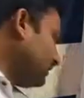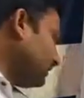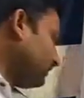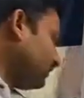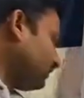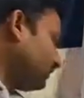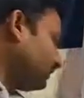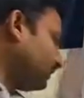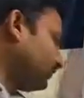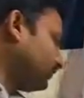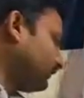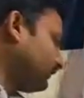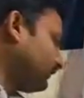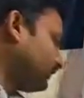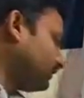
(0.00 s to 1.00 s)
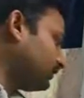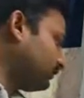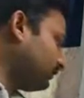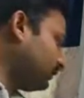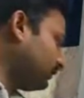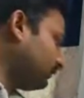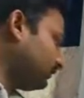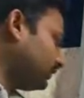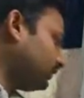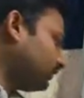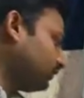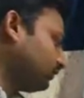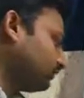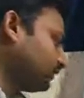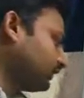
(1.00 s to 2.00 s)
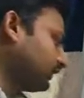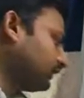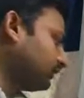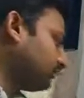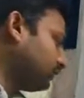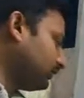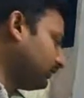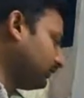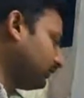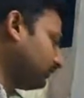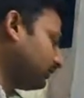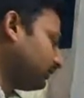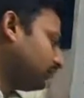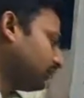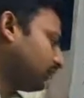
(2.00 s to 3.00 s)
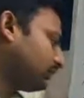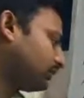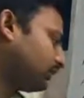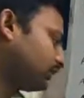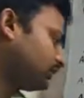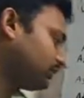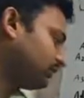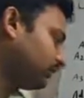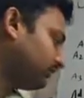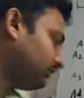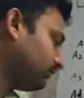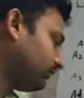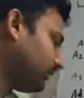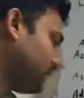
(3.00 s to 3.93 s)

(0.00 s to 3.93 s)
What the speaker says: third row, first column, third row, second column, third row, third column,